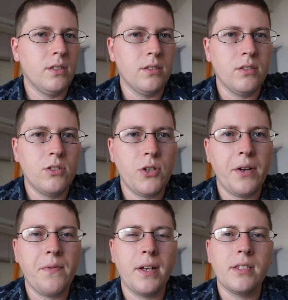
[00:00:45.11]
and
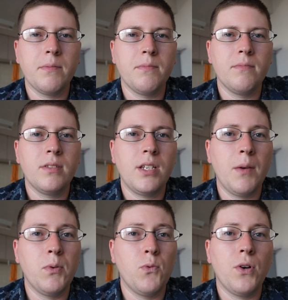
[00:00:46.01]
try to find some
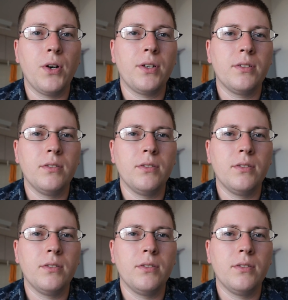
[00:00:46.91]
stable work